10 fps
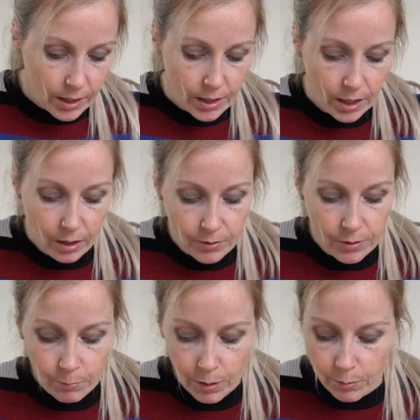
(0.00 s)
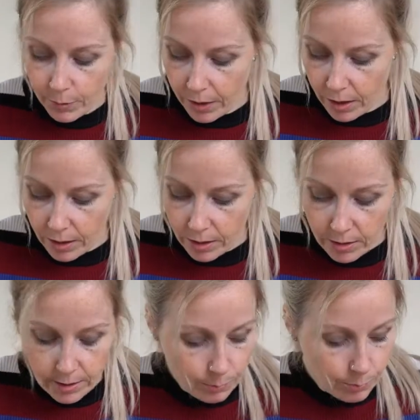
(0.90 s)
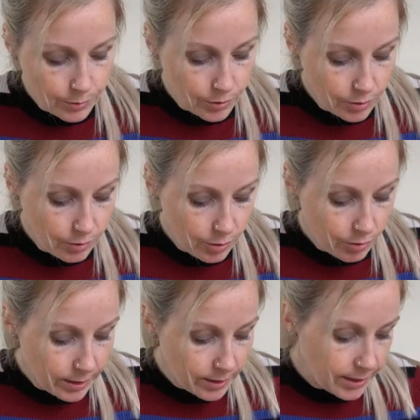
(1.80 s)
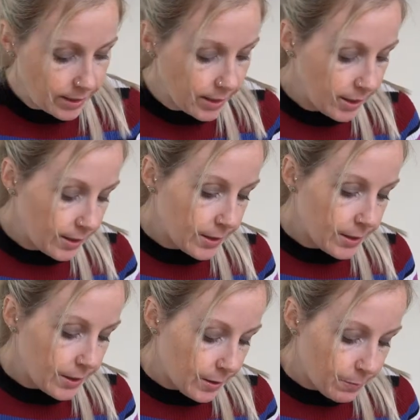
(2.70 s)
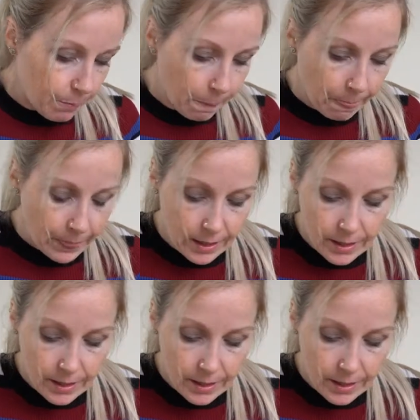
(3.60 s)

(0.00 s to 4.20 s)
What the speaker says: Your oven might be at a good temperature already. Look